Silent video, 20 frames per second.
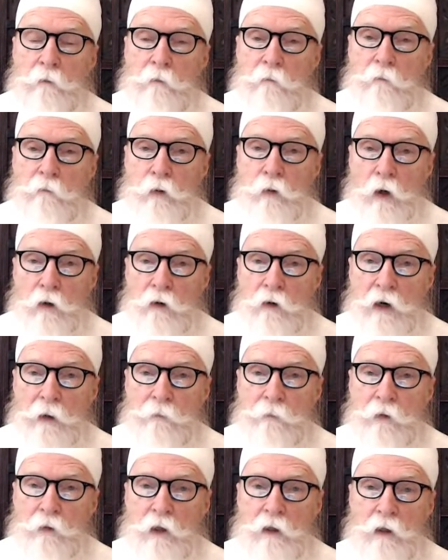
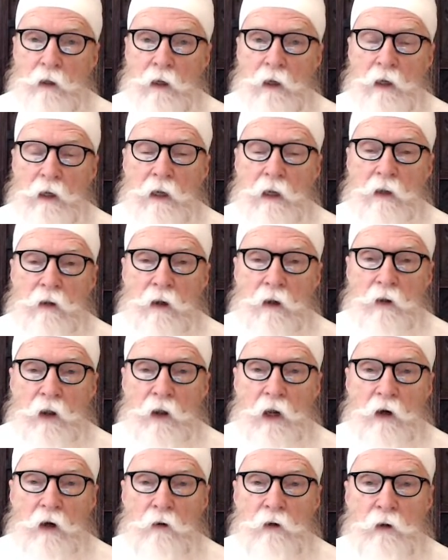program that they are
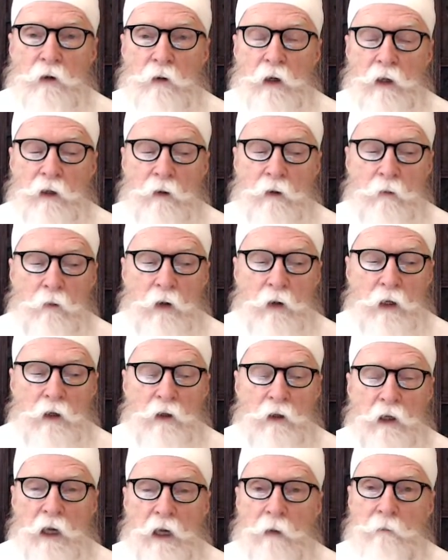doing that we could
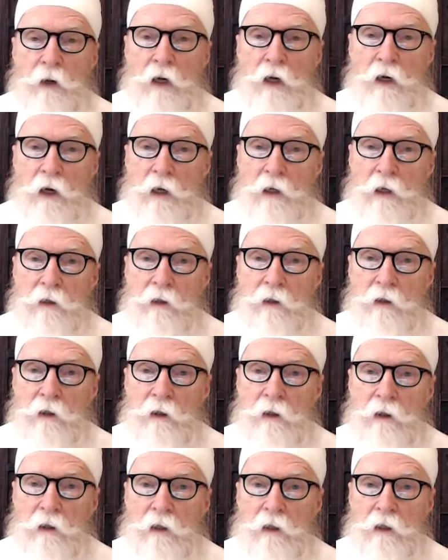get behind.
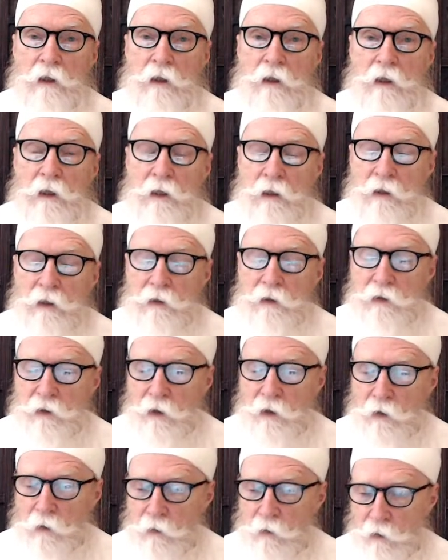
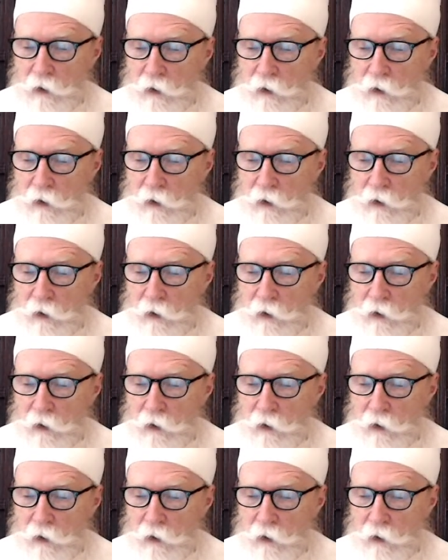So